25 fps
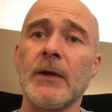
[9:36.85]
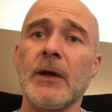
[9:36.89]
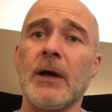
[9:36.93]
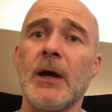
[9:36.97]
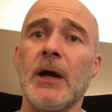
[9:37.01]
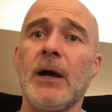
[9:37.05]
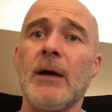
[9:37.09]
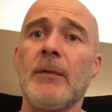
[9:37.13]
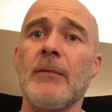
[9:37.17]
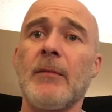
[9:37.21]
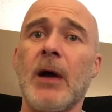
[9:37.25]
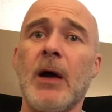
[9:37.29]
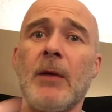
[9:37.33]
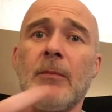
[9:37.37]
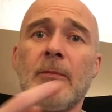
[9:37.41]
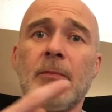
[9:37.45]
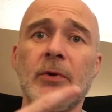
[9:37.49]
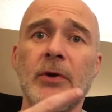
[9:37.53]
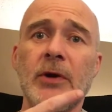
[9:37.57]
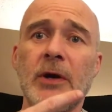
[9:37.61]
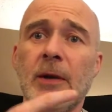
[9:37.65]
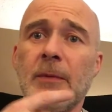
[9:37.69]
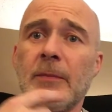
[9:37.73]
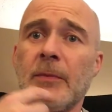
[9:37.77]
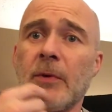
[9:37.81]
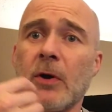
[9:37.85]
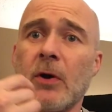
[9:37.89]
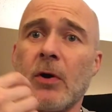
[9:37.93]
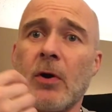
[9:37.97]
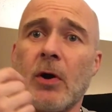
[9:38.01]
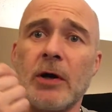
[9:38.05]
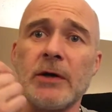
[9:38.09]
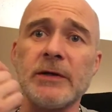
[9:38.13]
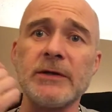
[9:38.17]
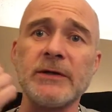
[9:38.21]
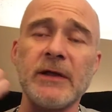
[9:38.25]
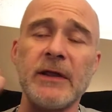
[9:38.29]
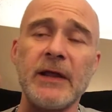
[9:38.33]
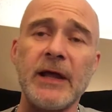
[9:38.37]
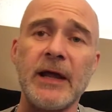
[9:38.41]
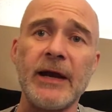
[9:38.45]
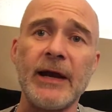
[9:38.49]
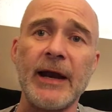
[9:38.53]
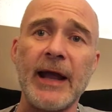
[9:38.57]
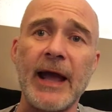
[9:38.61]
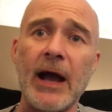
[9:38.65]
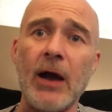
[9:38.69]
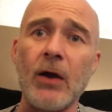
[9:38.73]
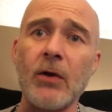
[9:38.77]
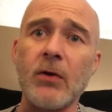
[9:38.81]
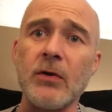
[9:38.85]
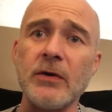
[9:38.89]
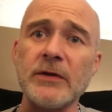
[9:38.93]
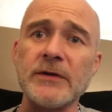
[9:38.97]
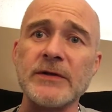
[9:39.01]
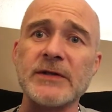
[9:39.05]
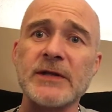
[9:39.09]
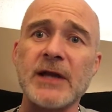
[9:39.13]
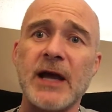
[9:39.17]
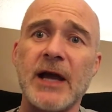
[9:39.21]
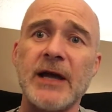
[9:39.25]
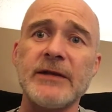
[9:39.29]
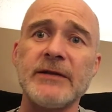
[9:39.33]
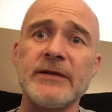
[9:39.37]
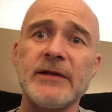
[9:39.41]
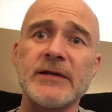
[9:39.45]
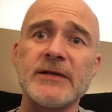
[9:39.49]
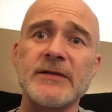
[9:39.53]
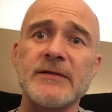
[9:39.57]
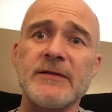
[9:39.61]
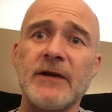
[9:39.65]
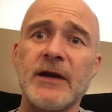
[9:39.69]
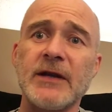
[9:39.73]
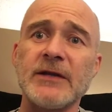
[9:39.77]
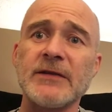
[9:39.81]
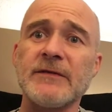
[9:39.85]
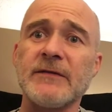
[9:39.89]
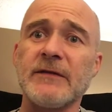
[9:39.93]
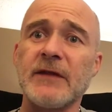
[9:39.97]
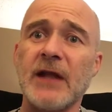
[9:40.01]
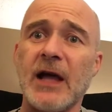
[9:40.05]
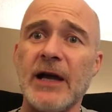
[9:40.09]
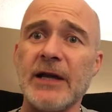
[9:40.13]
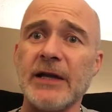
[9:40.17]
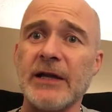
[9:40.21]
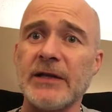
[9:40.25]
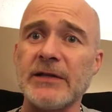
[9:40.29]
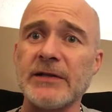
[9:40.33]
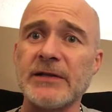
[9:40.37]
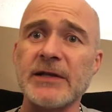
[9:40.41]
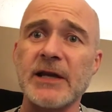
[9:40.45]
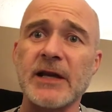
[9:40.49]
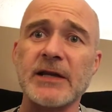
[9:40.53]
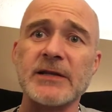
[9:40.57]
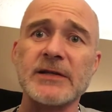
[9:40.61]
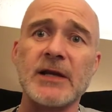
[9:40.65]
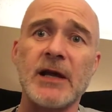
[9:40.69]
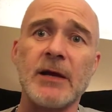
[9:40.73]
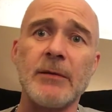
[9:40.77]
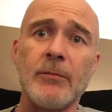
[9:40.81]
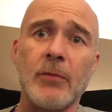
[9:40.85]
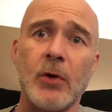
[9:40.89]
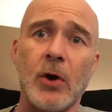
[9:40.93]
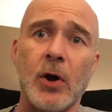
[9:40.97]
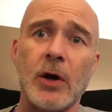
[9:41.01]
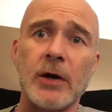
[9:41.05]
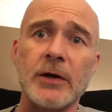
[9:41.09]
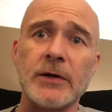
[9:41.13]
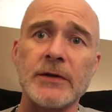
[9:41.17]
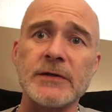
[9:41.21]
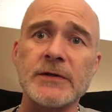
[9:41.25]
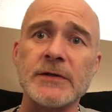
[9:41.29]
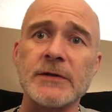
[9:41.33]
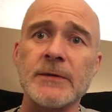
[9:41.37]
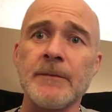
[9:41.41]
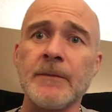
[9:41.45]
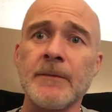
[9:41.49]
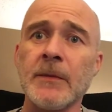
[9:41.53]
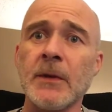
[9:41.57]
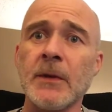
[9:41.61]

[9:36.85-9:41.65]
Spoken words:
I'll put up a card to that now called "Scientist Finds Flying Insects on Mars."